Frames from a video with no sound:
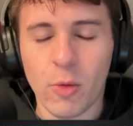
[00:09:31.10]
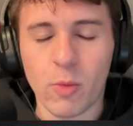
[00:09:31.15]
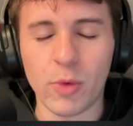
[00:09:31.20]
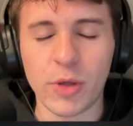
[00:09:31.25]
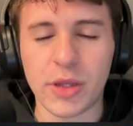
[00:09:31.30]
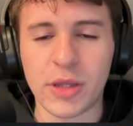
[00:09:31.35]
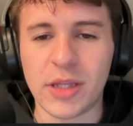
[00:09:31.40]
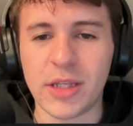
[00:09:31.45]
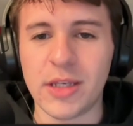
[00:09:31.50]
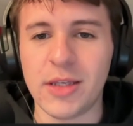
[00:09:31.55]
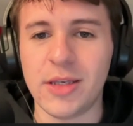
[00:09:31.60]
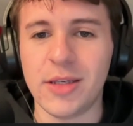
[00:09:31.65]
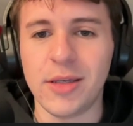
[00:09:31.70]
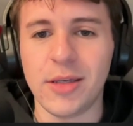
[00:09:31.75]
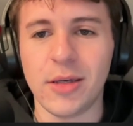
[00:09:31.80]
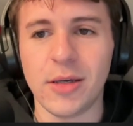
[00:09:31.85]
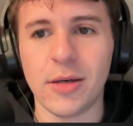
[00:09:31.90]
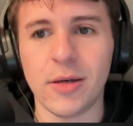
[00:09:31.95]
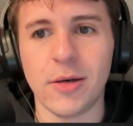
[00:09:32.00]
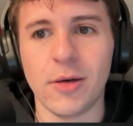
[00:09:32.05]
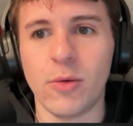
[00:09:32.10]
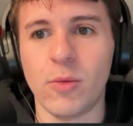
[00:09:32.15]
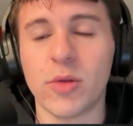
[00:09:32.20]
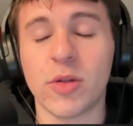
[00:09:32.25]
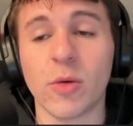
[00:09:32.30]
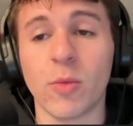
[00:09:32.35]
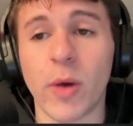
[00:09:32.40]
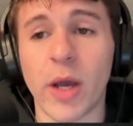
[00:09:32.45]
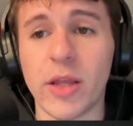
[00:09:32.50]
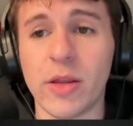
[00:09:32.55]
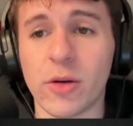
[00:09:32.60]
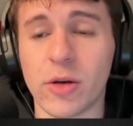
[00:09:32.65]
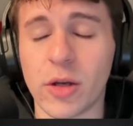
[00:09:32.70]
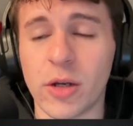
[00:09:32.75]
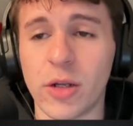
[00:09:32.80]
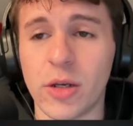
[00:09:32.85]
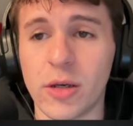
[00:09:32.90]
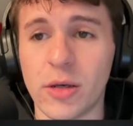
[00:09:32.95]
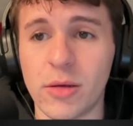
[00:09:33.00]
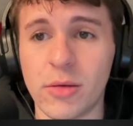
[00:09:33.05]
With the way they're
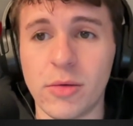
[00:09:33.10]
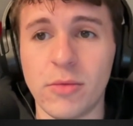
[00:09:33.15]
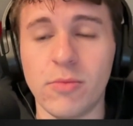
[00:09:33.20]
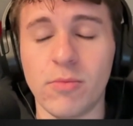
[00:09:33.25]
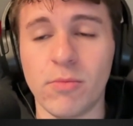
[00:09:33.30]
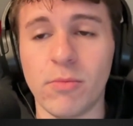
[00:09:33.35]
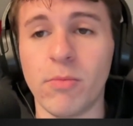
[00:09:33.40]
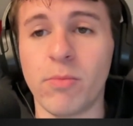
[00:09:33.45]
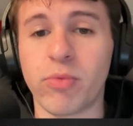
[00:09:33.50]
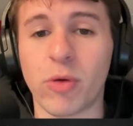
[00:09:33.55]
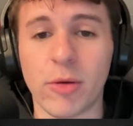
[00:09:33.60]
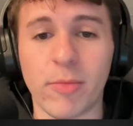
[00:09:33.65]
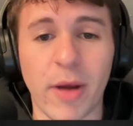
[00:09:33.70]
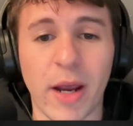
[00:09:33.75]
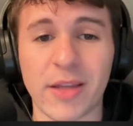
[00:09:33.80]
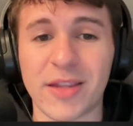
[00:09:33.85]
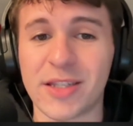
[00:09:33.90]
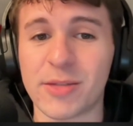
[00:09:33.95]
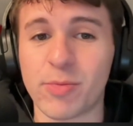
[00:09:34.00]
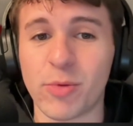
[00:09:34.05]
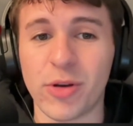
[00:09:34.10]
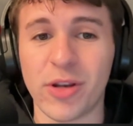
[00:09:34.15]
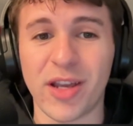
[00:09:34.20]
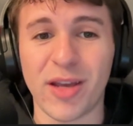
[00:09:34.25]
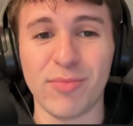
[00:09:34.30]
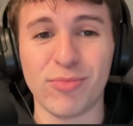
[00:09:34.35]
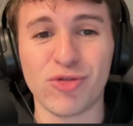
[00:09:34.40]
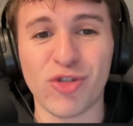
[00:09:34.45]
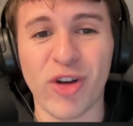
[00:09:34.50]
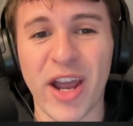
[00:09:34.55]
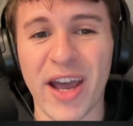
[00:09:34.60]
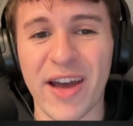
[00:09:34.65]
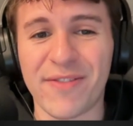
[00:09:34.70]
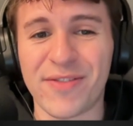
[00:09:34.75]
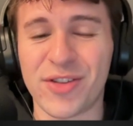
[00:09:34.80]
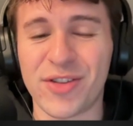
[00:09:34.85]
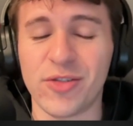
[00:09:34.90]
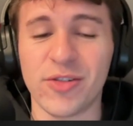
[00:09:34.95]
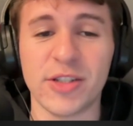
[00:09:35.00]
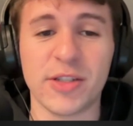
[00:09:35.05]
going to bring back the spring game
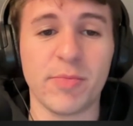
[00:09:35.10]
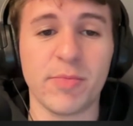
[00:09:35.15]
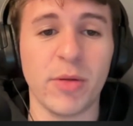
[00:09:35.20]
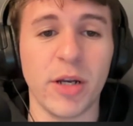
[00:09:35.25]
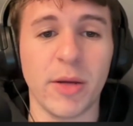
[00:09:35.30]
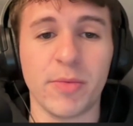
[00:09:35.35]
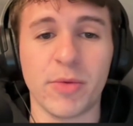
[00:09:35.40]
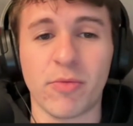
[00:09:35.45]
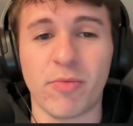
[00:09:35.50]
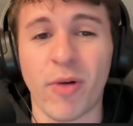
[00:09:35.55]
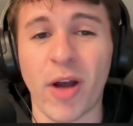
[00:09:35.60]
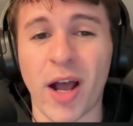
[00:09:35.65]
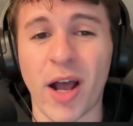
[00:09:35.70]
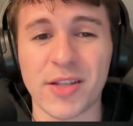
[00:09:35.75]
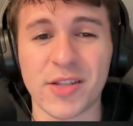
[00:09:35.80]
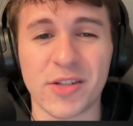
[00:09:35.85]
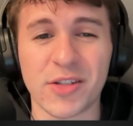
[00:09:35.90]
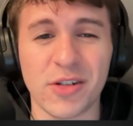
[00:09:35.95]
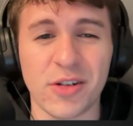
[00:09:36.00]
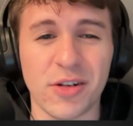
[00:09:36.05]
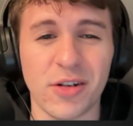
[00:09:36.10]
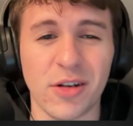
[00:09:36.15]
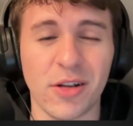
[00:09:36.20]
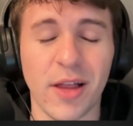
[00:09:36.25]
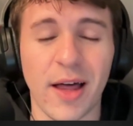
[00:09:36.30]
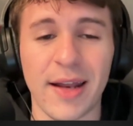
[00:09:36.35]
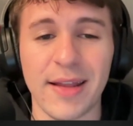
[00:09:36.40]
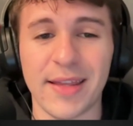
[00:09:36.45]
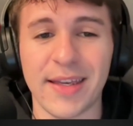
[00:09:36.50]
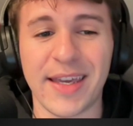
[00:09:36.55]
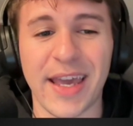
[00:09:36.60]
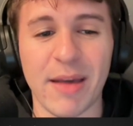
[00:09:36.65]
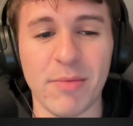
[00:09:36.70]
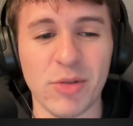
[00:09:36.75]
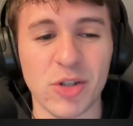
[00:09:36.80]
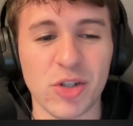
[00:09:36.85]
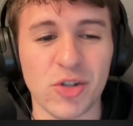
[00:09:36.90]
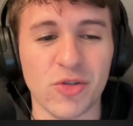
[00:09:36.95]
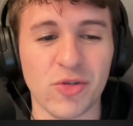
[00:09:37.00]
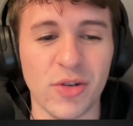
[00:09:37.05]
draft, they're going to split up the roster. A lot of the
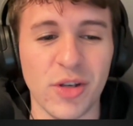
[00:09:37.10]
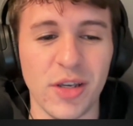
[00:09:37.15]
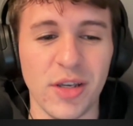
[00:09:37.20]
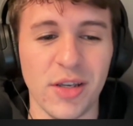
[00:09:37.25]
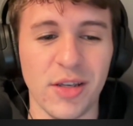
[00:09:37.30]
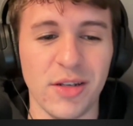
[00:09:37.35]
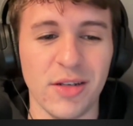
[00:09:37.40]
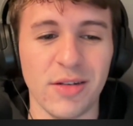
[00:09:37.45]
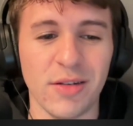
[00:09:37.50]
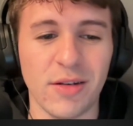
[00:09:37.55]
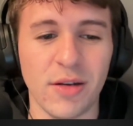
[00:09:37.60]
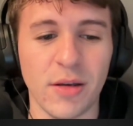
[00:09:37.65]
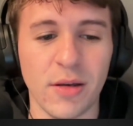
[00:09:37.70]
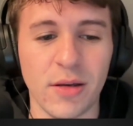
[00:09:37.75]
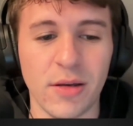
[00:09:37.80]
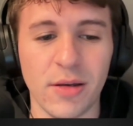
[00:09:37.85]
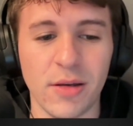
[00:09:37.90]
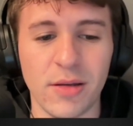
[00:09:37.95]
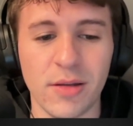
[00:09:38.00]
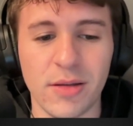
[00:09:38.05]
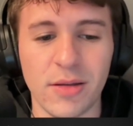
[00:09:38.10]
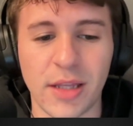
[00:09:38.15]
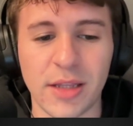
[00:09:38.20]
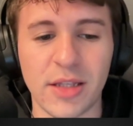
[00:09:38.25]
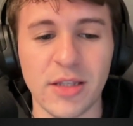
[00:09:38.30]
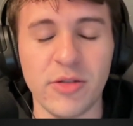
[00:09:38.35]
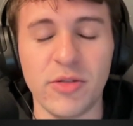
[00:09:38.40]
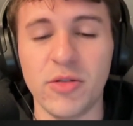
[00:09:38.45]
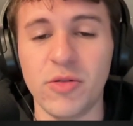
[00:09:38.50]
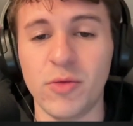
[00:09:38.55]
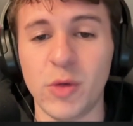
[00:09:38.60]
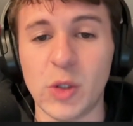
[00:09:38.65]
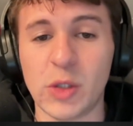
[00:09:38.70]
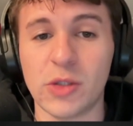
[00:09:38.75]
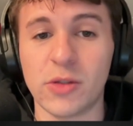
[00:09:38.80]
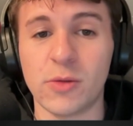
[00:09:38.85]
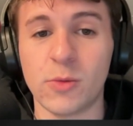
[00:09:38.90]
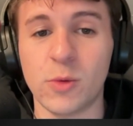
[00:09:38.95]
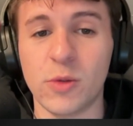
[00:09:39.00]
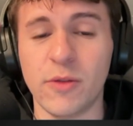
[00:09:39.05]
chemistry and that these
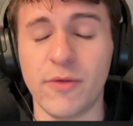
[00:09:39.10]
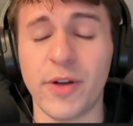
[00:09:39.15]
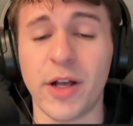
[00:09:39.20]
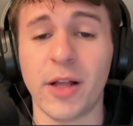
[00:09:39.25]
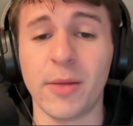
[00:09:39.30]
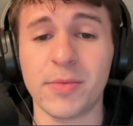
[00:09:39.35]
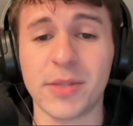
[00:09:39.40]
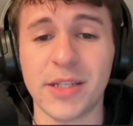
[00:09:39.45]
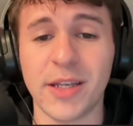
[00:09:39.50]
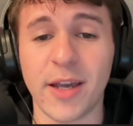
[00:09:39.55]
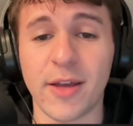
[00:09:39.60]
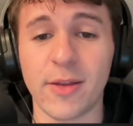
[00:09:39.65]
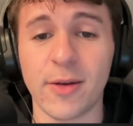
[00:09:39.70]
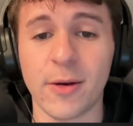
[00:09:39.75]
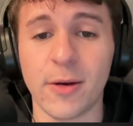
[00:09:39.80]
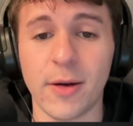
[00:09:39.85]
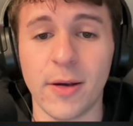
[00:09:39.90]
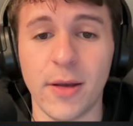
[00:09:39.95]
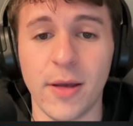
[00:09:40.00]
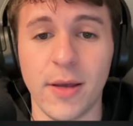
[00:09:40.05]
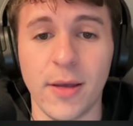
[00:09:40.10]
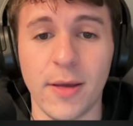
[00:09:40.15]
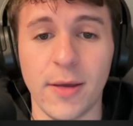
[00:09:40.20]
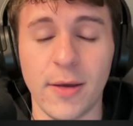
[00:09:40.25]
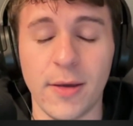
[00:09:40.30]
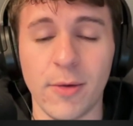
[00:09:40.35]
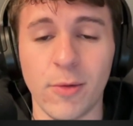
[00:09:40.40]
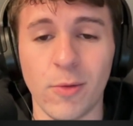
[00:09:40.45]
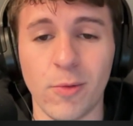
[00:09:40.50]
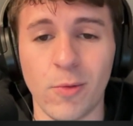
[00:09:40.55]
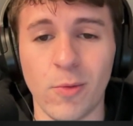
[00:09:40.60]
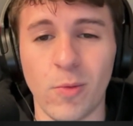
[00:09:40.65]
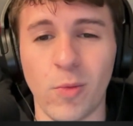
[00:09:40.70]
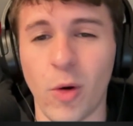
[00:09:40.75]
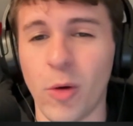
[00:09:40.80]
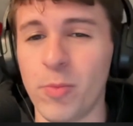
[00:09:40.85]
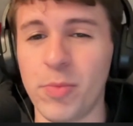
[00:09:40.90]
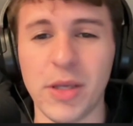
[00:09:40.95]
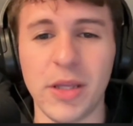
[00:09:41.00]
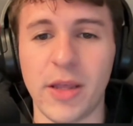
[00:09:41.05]
units develop together
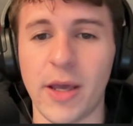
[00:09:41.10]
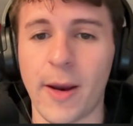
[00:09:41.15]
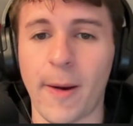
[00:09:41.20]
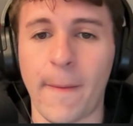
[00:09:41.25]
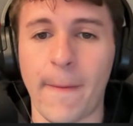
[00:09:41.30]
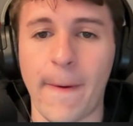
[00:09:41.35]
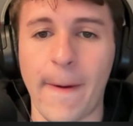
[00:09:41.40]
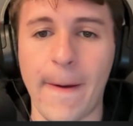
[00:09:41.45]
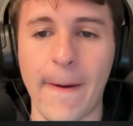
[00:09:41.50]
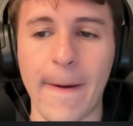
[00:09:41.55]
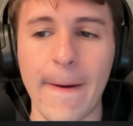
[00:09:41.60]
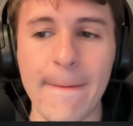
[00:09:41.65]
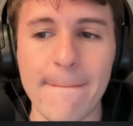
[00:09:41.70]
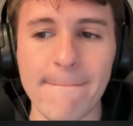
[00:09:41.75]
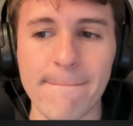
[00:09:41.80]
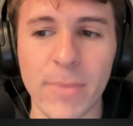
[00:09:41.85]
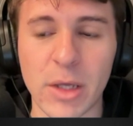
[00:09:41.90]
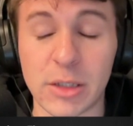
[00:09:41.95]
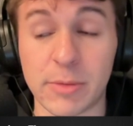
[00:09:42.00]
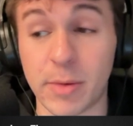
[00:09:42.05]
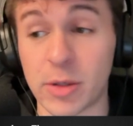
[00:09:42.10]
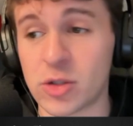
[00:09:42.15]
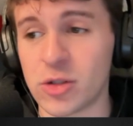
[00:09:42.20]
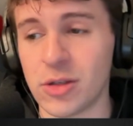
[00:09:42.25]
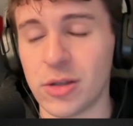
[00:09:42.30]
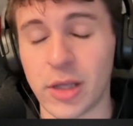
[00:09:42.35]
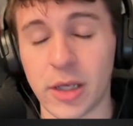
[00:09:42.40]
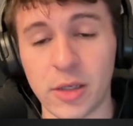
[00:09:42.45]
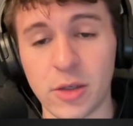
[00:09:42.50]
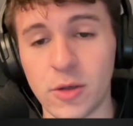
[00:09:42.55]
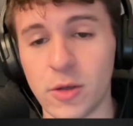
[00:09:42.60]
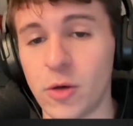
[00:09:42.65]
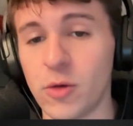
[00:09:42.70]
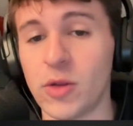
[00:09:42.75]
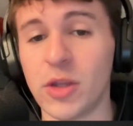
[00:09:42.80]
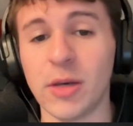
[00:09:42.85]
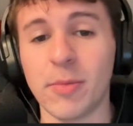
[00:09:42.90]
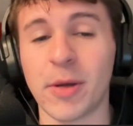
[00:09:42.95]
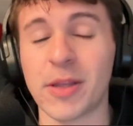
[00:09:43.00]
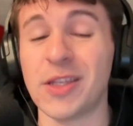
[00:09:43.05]
won't be there. Especially, like, you know, you
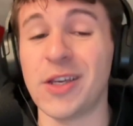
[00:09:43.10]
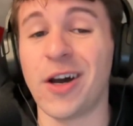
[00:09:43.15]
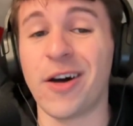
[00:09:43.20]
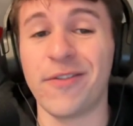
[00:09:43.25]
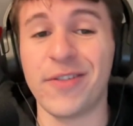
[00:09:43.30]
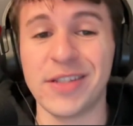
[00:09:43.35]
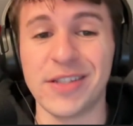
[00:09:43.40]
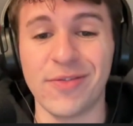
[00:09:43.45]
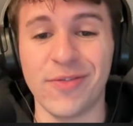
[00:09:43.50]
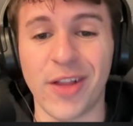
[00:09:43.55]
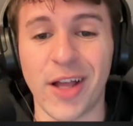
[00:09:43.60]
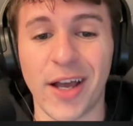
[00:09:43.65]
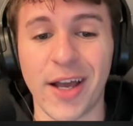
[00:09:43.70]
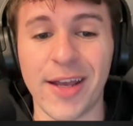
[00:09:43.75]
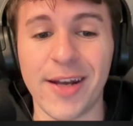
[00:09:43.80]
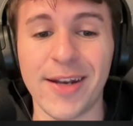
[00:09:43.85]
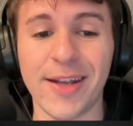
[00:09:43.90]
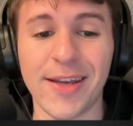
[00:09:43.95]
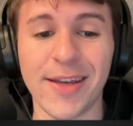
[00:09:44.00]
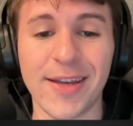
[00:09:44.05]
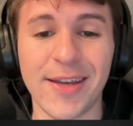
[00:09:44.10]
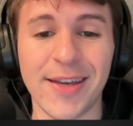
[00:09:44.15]
think about the offensive line.